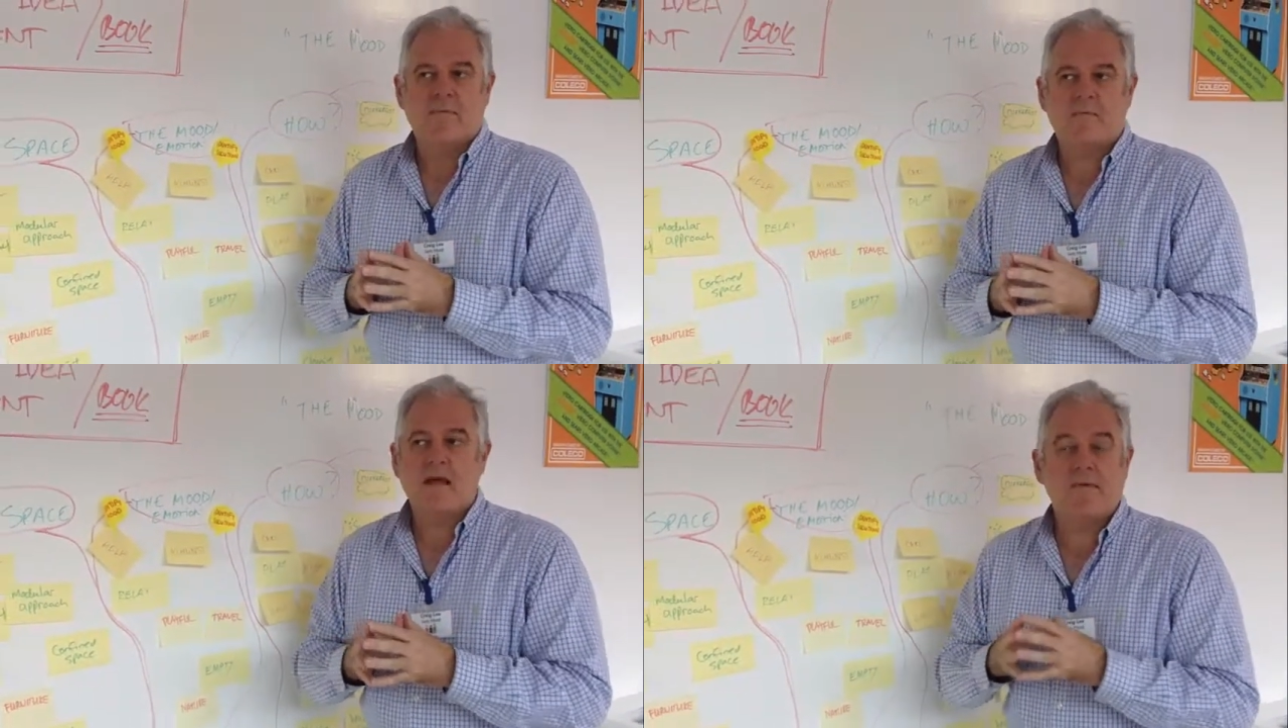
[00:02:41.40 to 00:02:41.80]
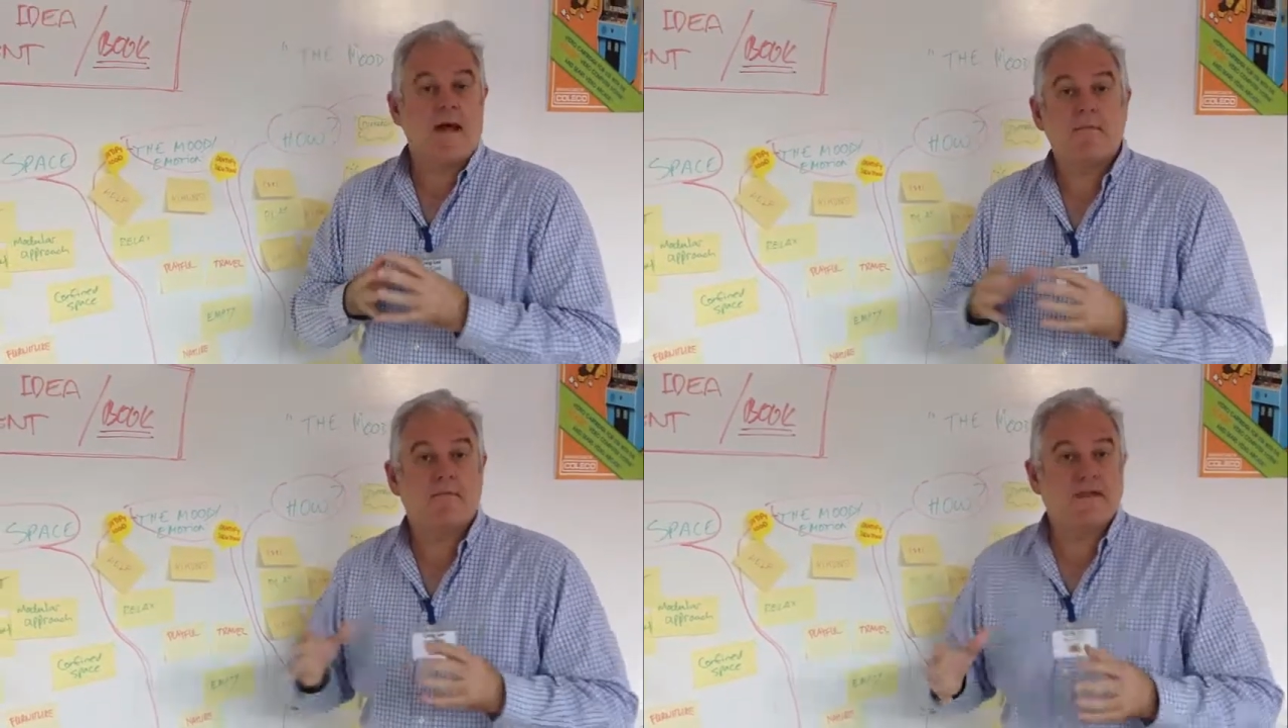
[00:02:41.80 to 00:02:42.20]
Maybe
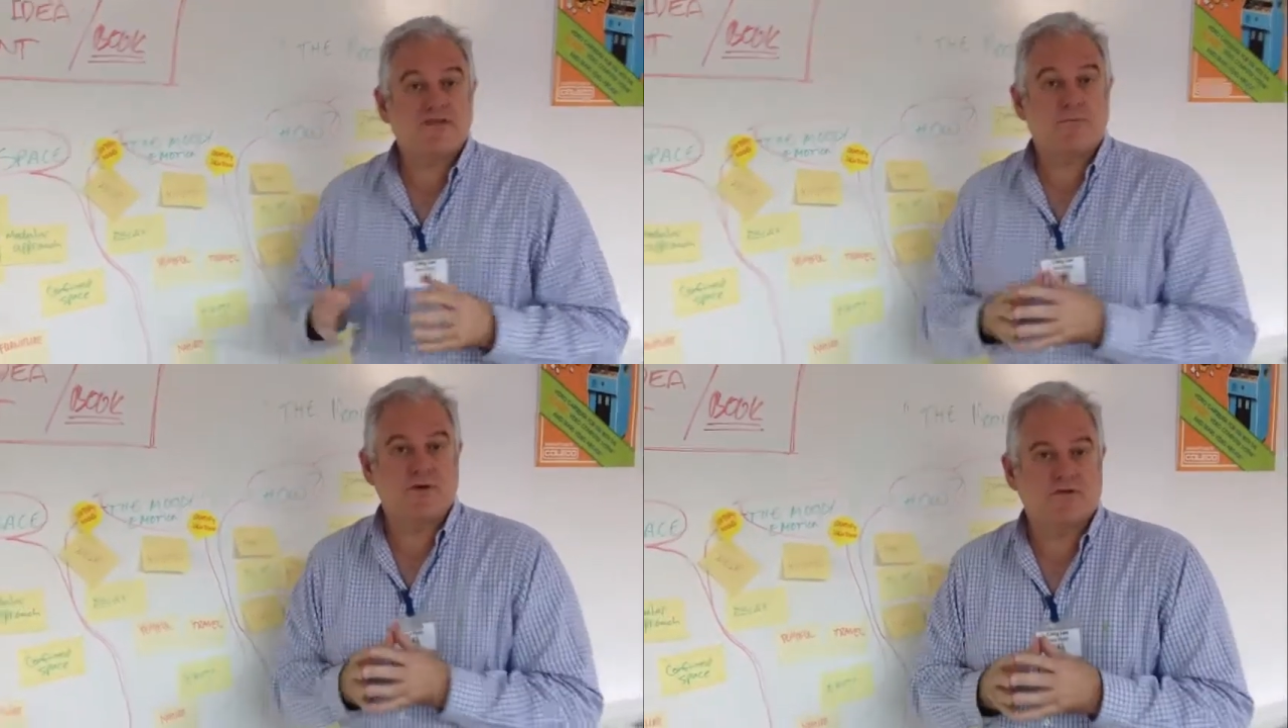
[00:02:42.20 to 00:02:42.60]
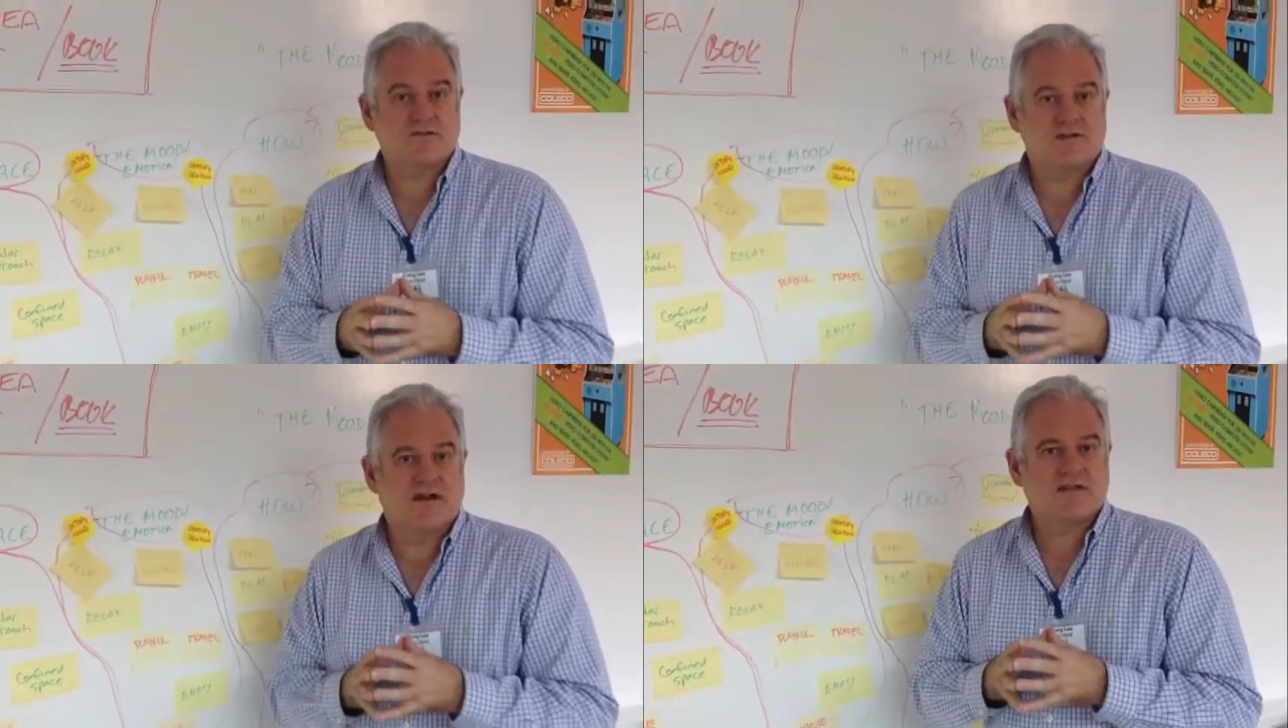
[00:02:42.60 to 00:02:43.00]
I'm a beach
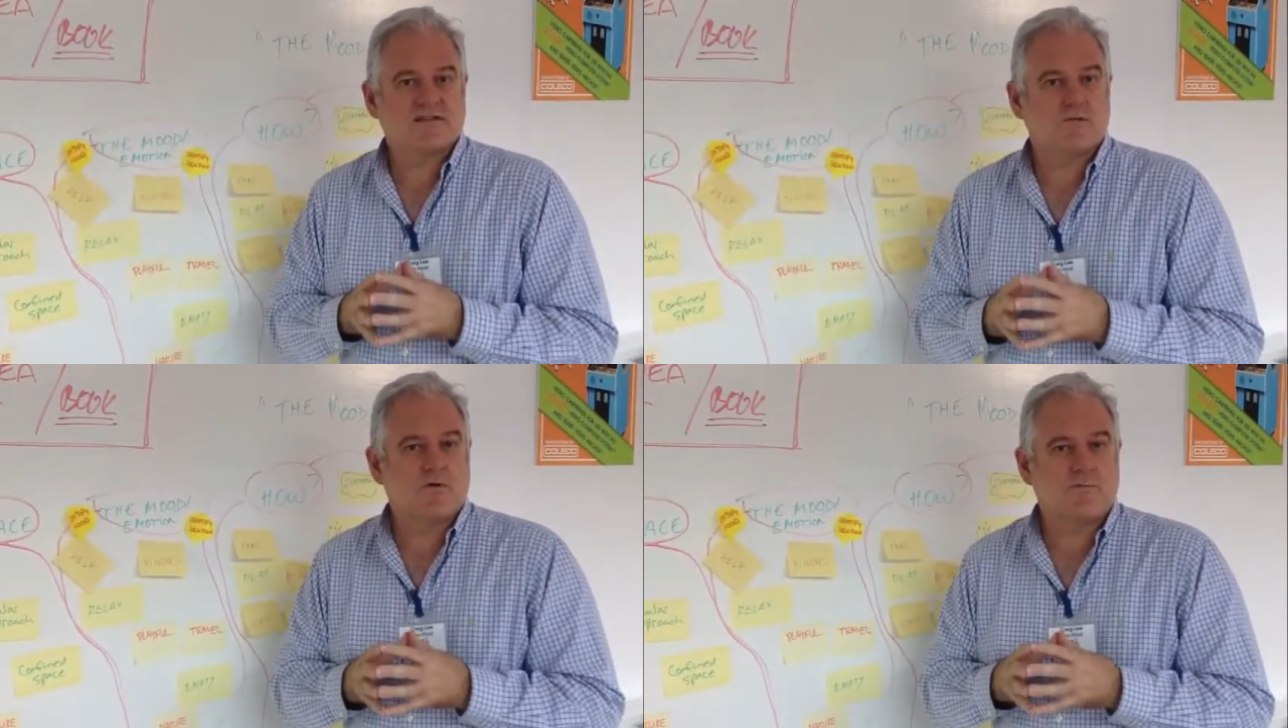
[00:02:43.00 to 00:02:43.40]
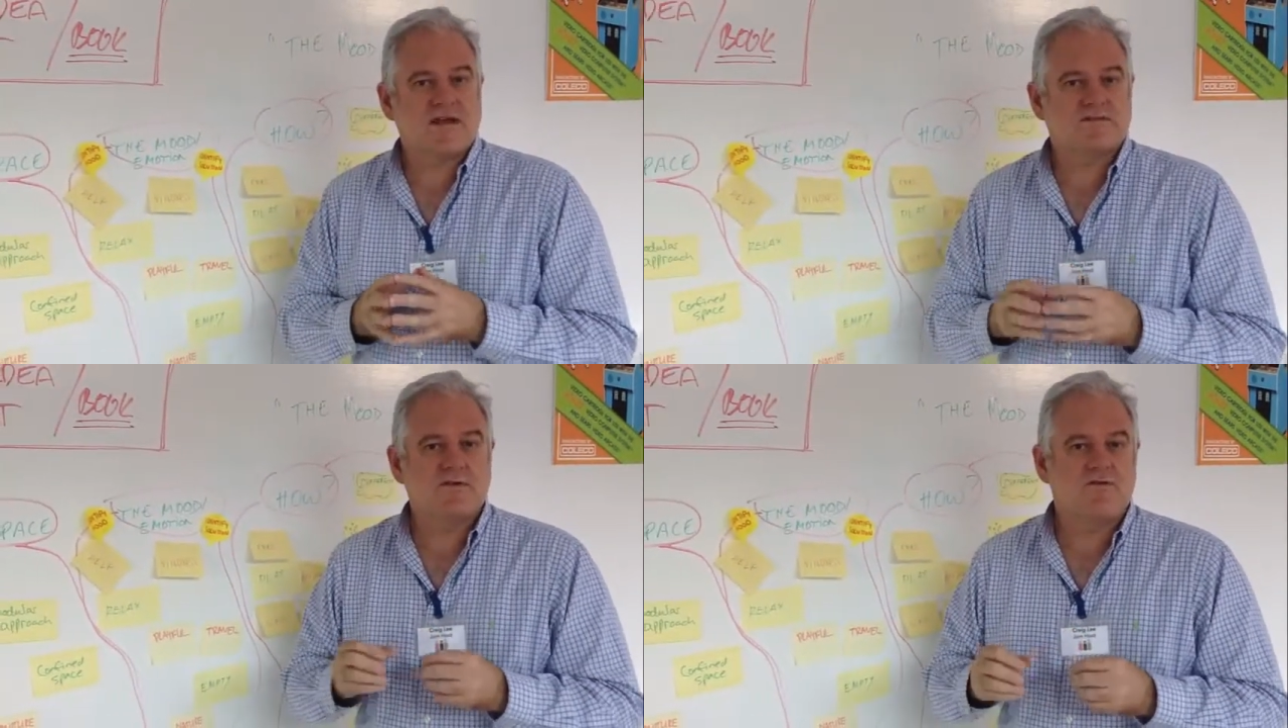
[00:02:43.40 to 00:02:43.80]
person, and so what
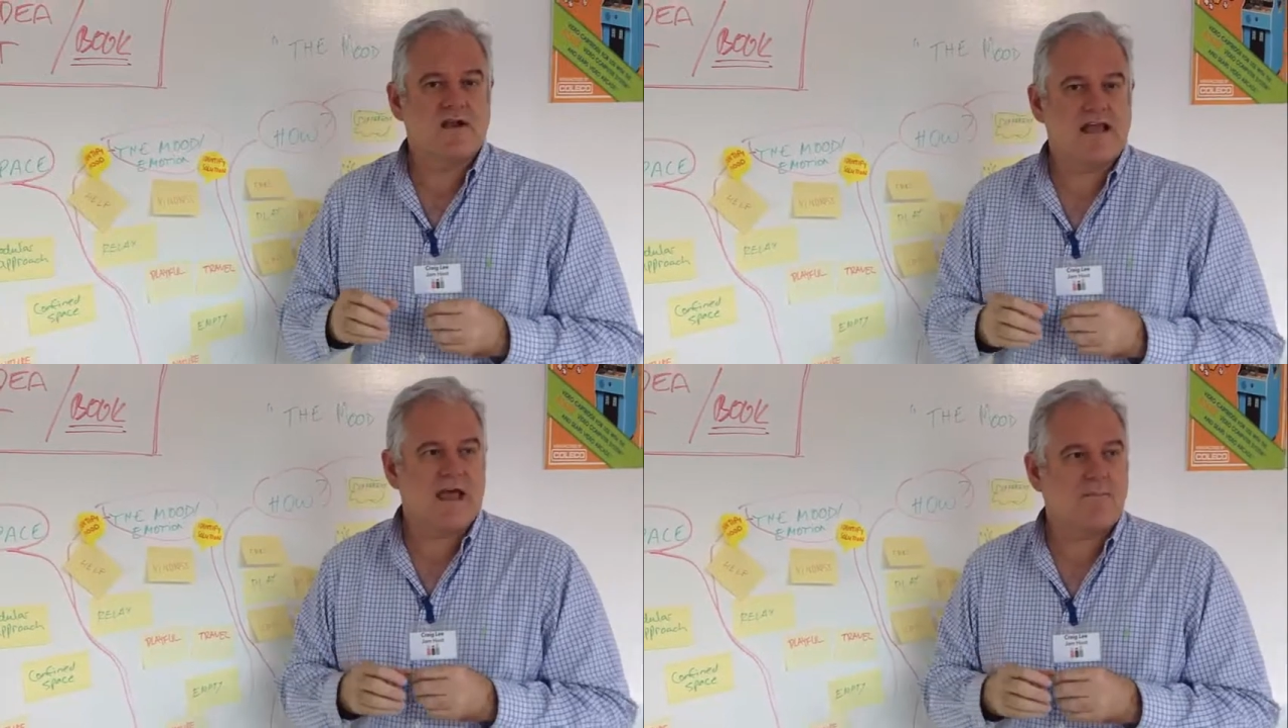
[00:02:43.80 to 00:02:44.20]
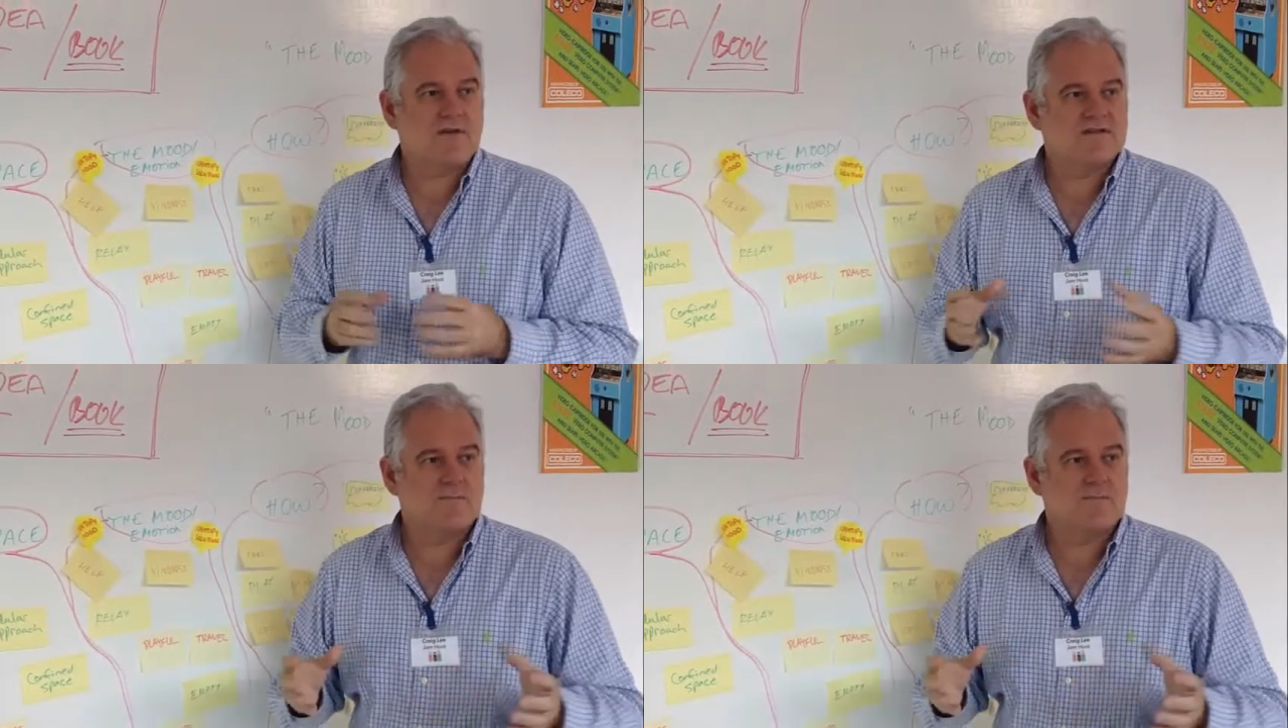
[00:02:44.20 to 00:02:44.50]
makes me really happy is